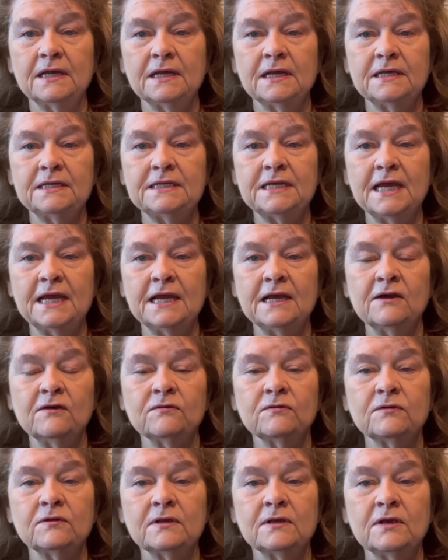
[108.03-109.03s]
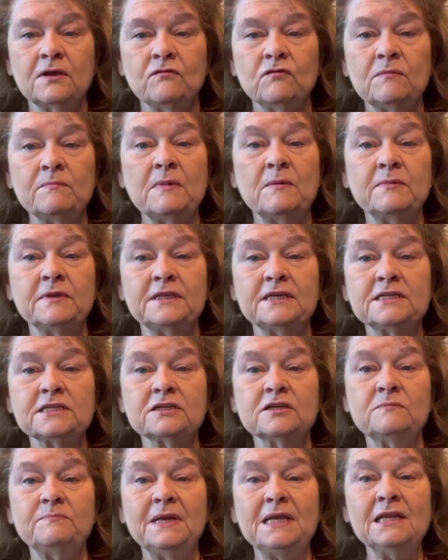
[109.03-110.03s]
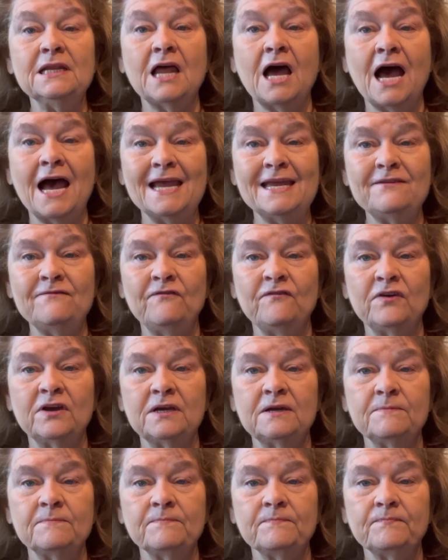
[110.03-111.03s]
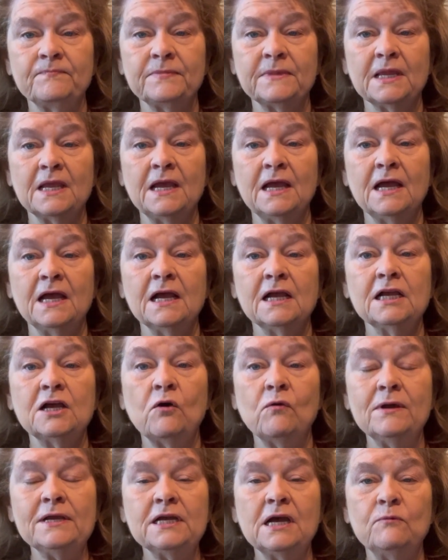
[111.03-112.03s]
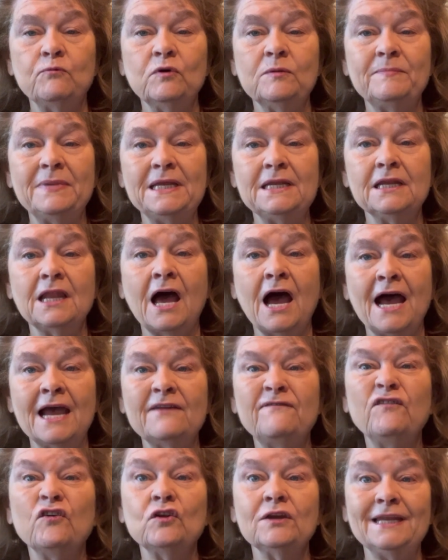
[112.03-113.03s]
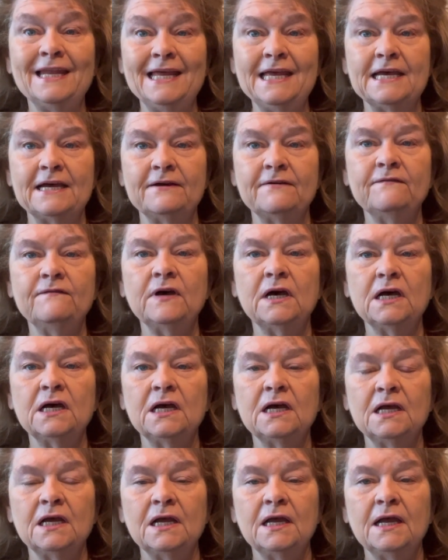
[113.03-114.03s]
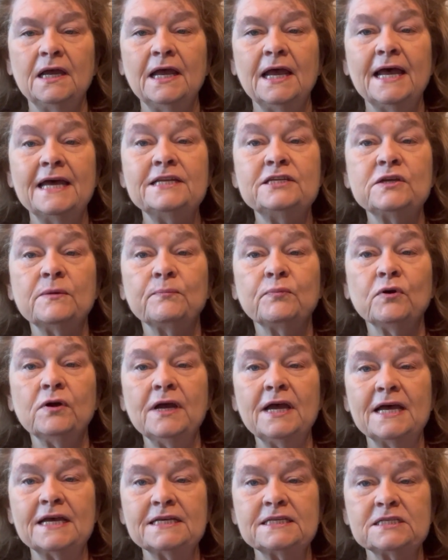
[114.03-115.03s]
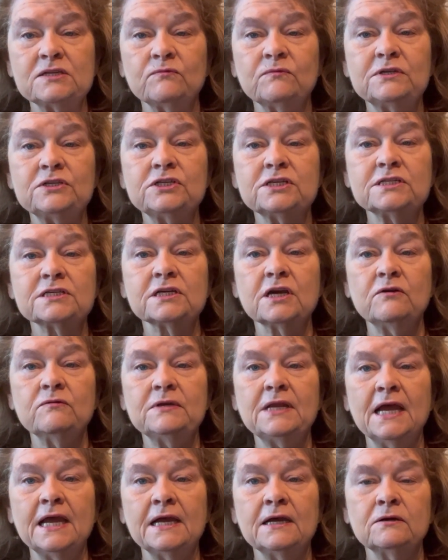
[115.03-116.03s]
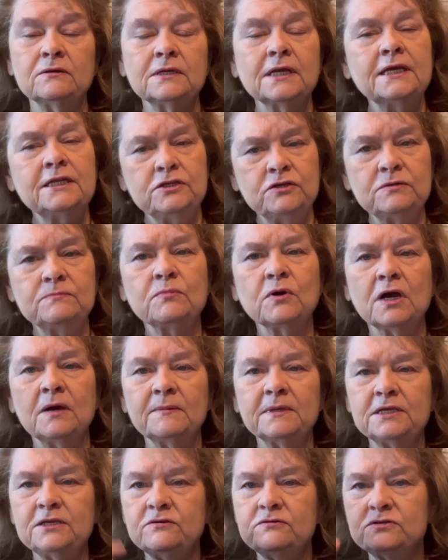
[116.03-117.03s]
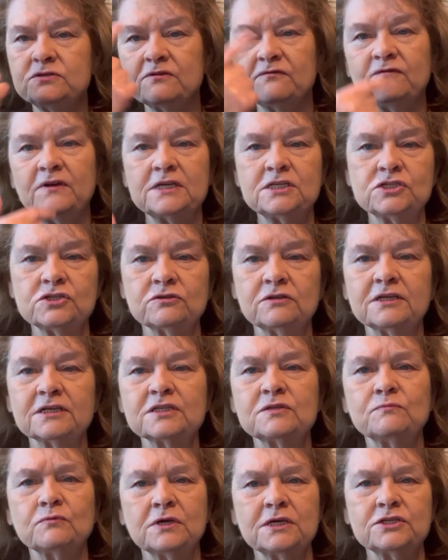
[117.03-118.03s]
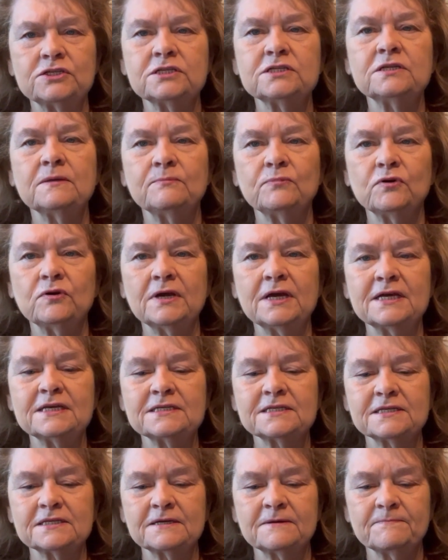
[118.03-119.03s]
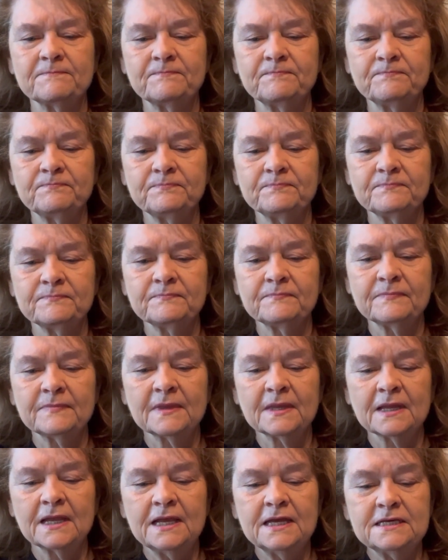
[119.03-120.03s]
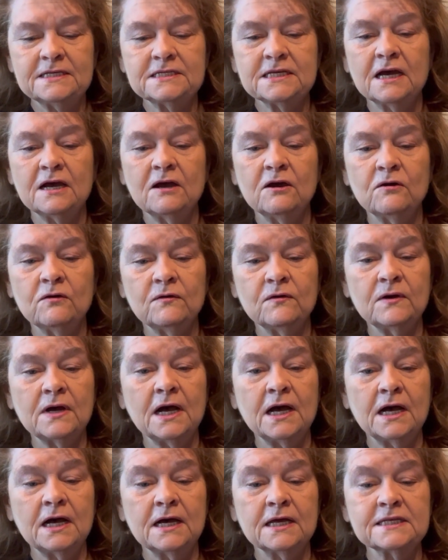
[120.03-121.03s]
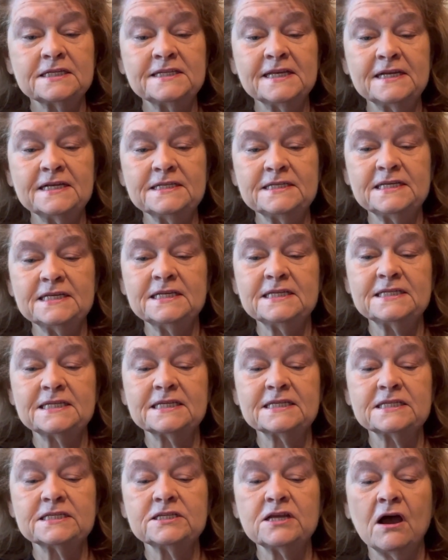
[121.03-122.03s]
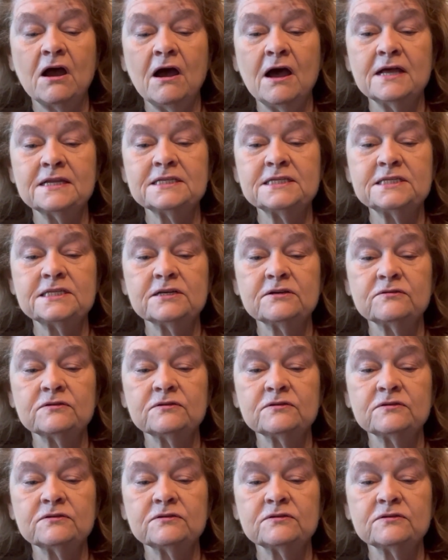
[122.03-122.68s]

down. Remember, this could be life. Going up would be life or live, and depressed would just go down, and you'd probably use your facial expression, depressed. So sentences, is Don still